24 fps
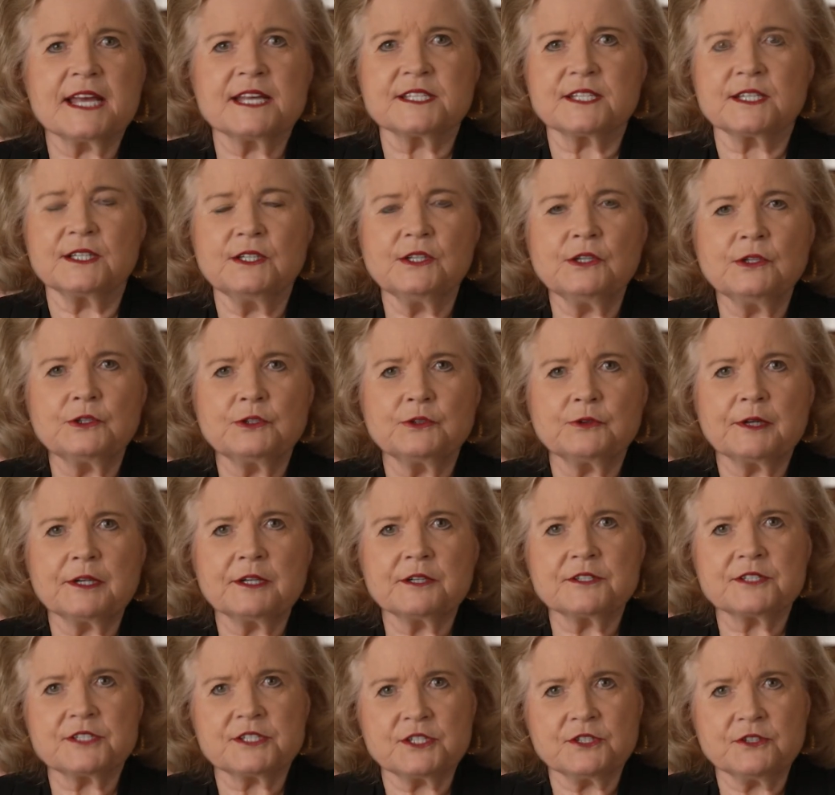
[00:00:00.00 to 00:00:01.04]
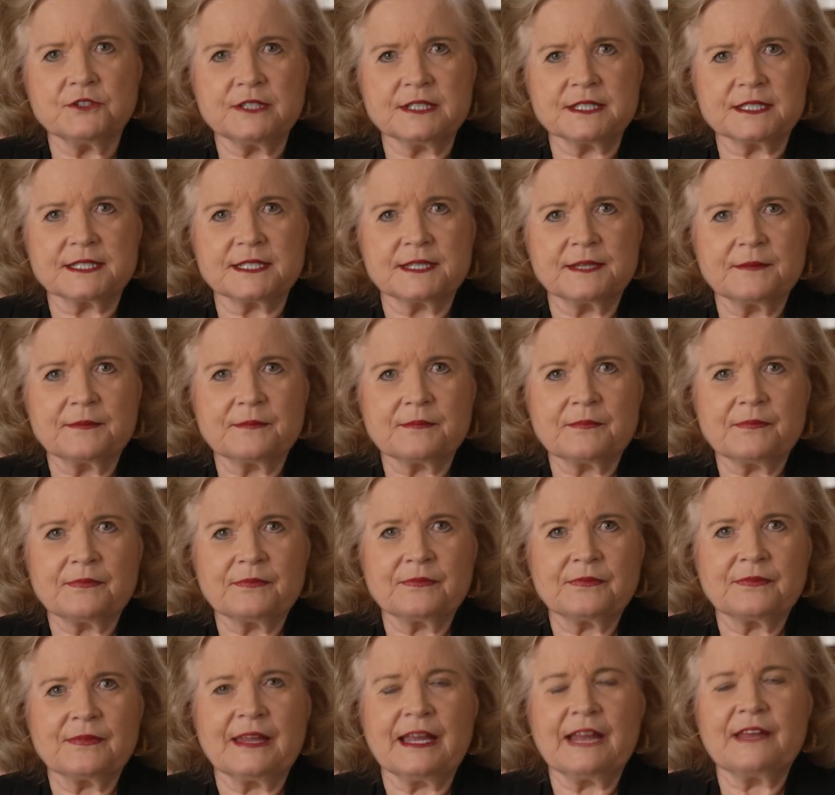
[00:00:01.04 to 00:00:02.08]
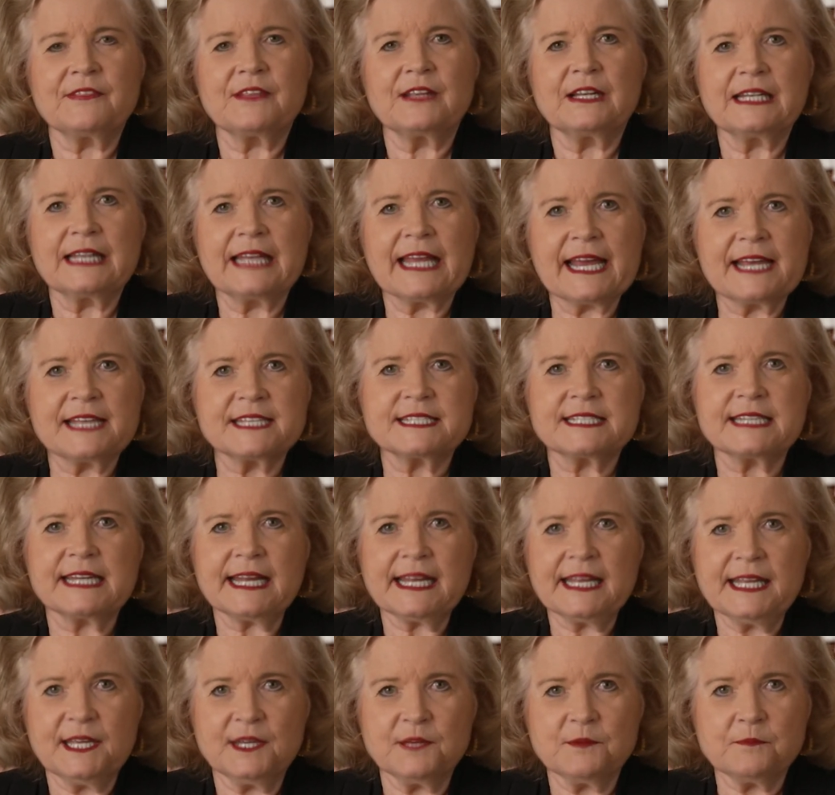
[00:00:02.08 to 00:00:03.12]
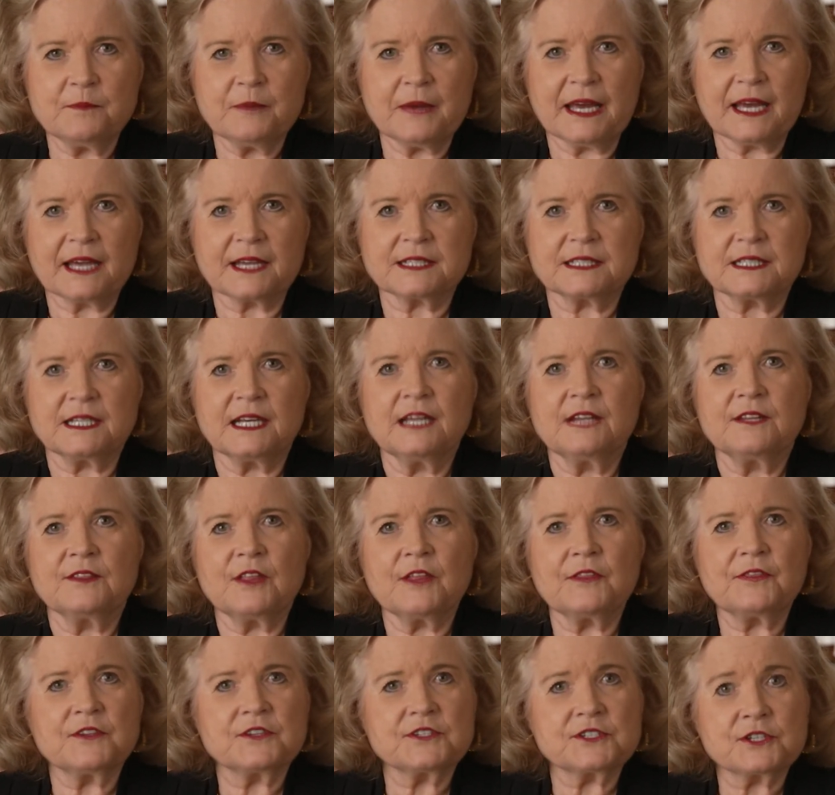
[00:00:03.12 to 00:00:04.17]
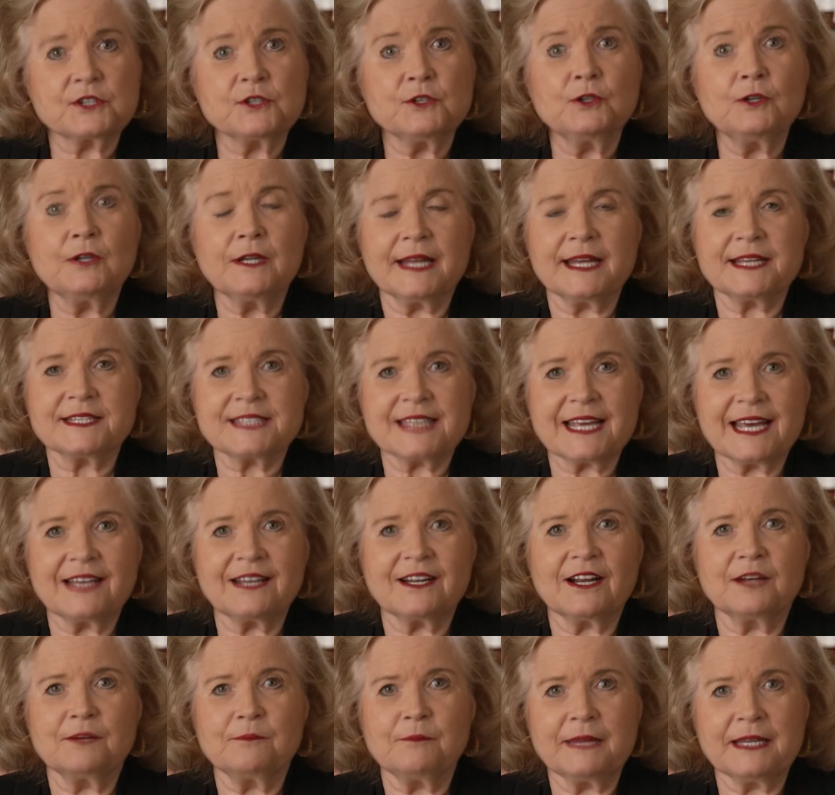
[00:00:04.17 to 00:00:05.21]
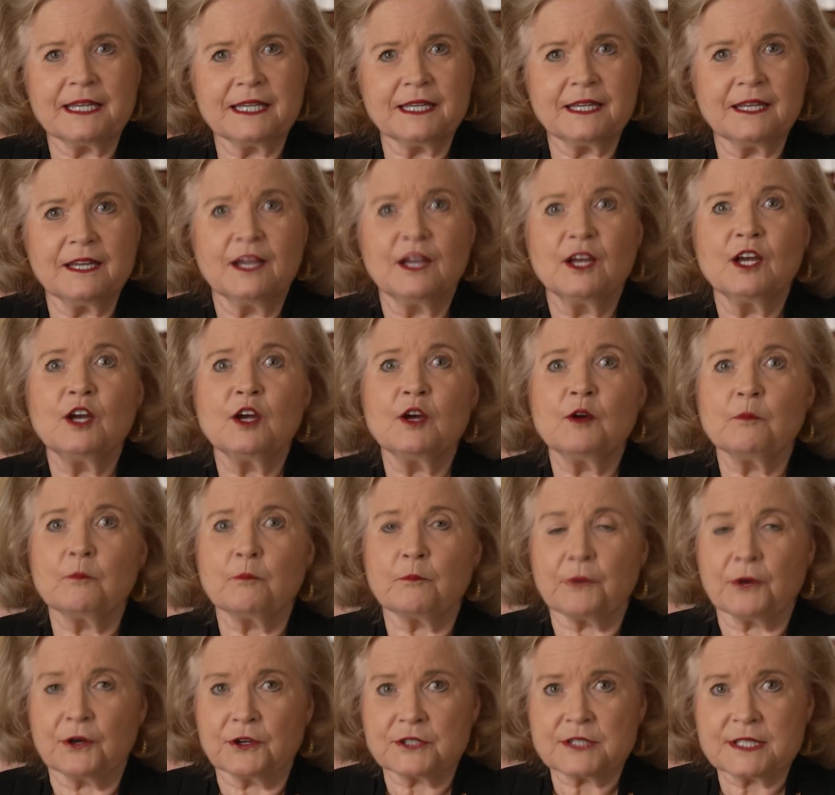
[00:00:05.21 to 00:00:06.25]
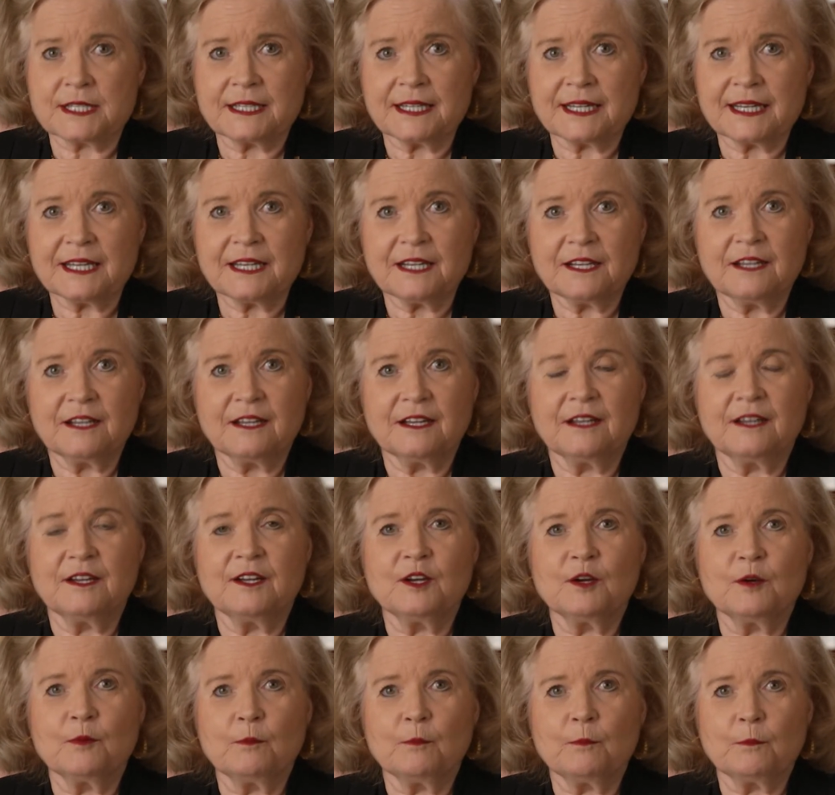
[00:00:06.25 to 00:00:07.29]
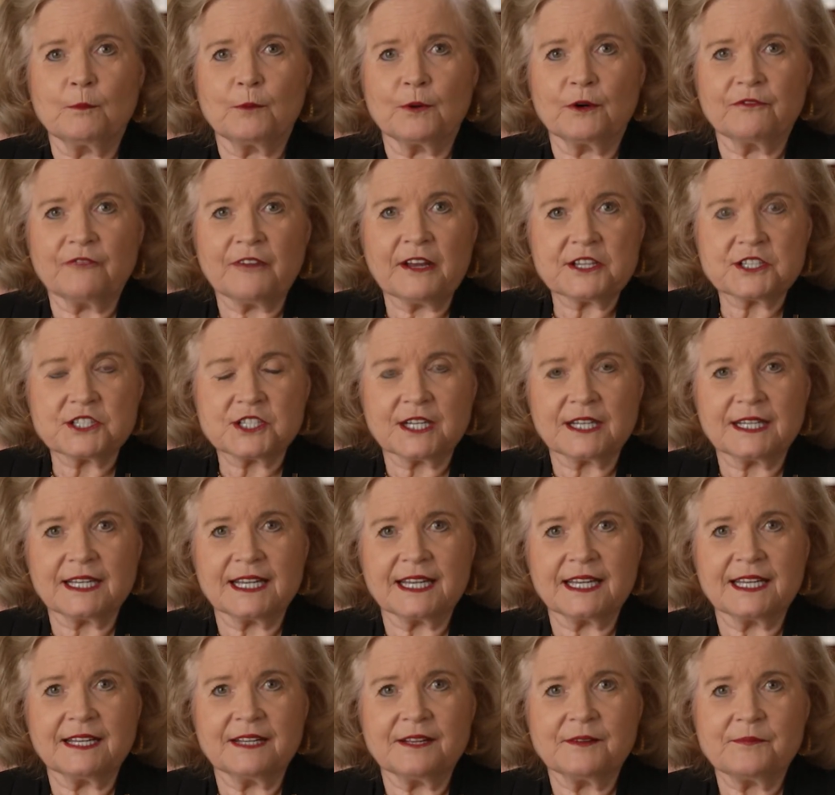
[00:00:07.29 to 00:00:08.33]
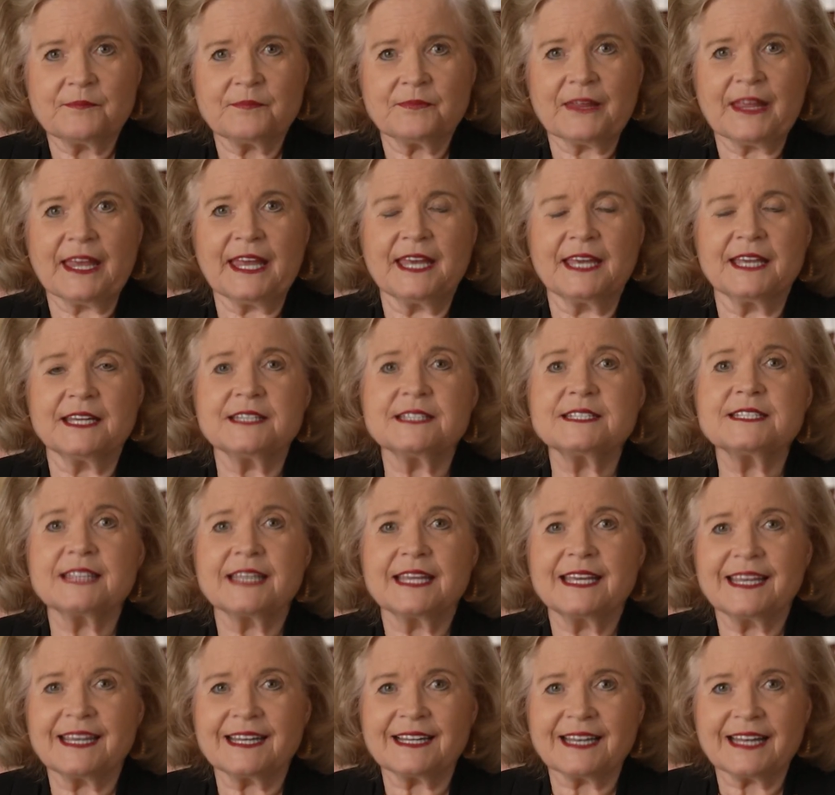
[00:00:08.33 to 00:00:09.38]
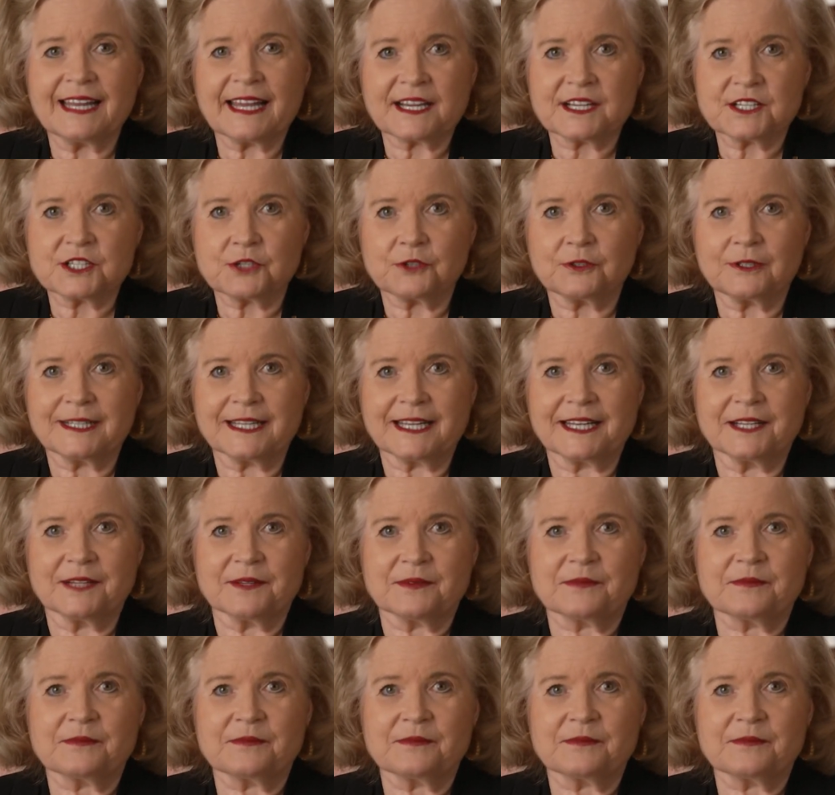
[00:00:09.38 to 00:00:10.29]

as a New Trier student and the lasting impact that the school has had on me personally, professionally, and intellectually.